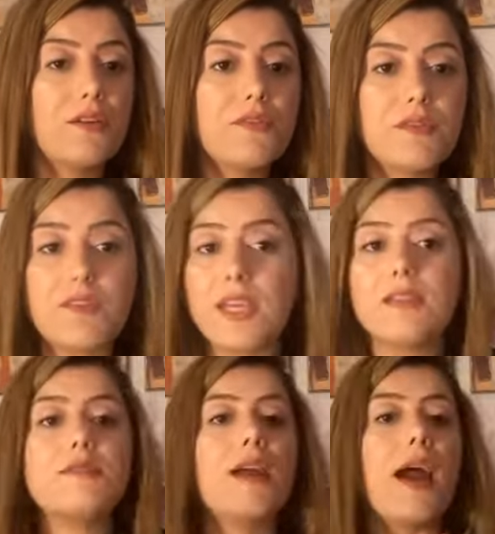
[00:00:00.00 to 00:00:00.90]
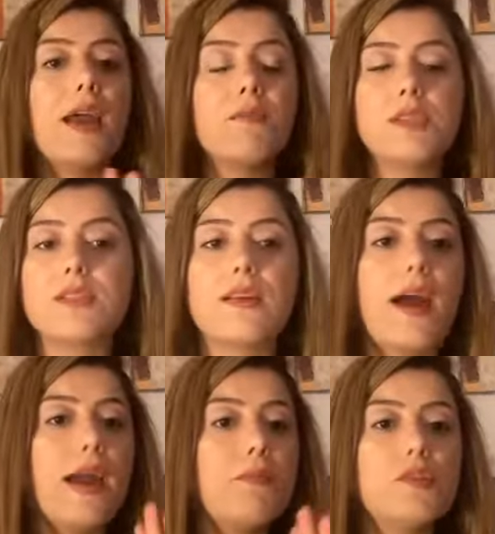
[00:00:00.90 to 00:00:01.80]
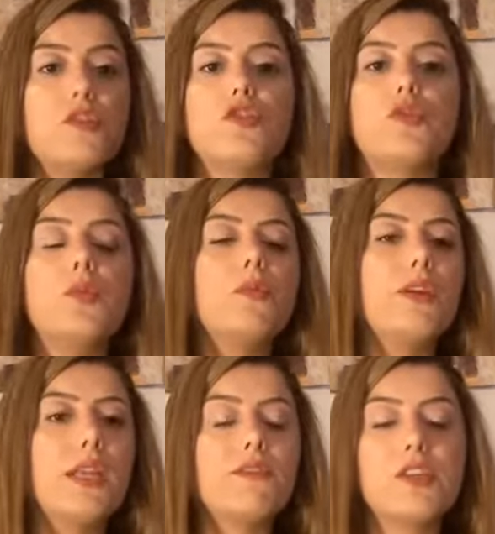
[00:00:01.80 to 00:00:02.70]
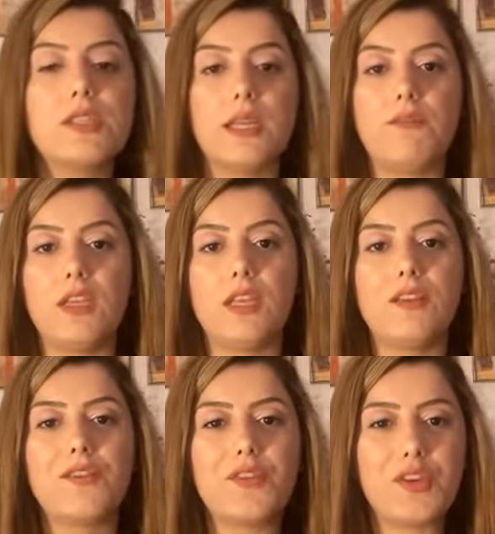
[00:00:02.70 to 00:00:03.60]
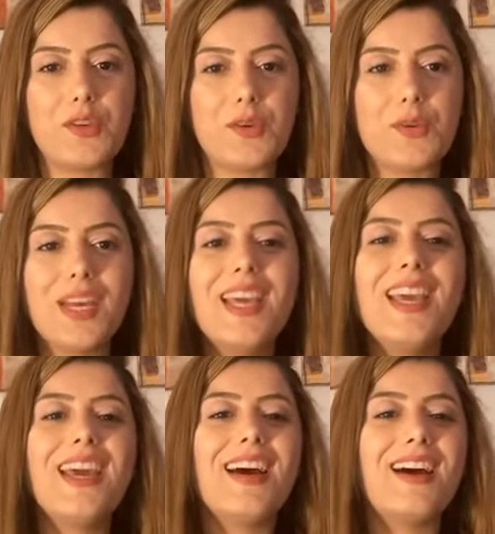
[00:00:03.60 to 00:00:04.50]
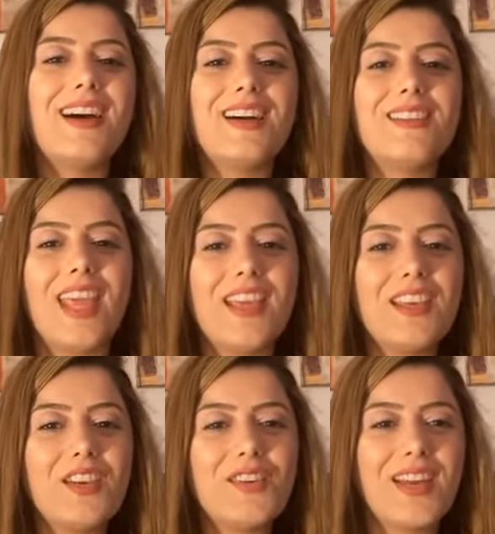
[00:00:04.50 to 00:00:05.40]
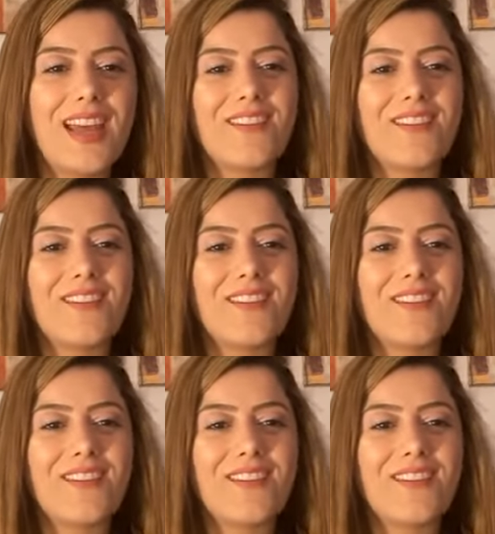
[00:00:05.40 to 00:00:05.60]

FaceTime, Skype, Zoom, whatever is convenient for you. Thank you and have a